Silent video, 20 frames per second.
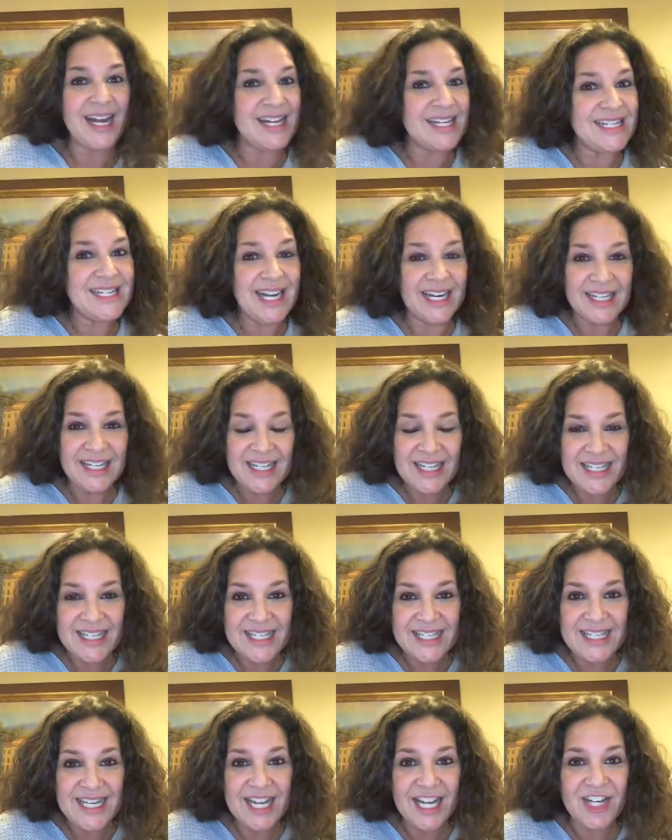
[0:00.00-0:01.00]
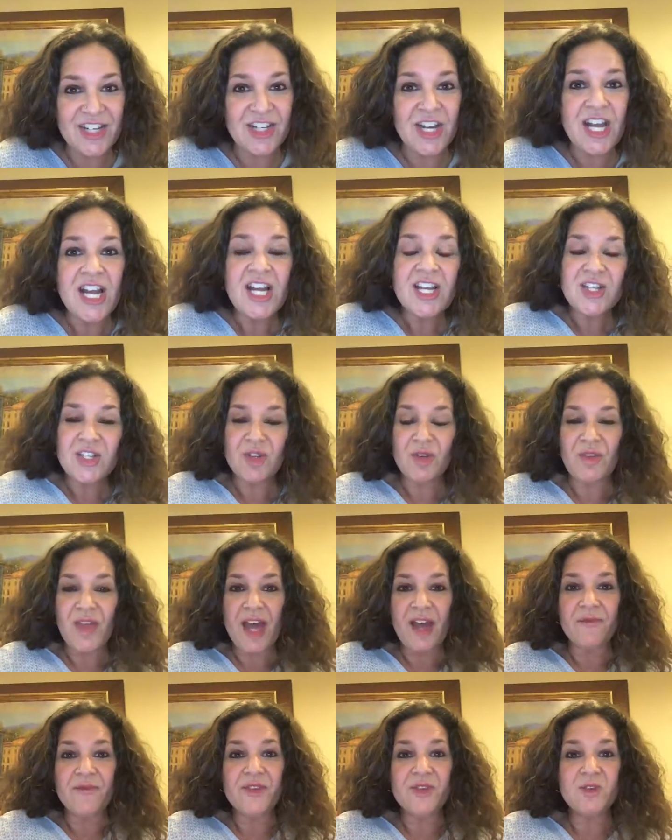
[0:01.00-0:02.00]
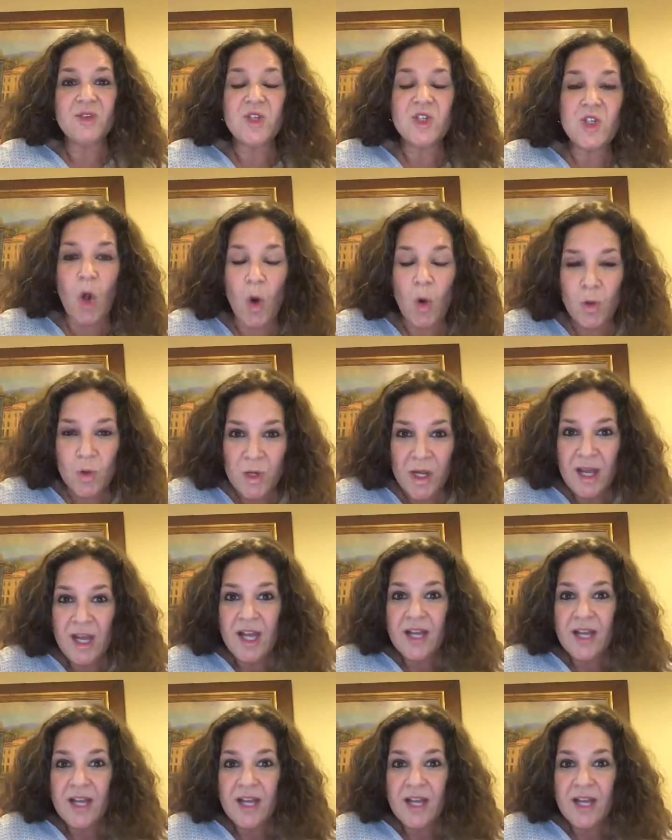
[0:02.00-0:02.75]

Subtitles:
identity stage, so that you don't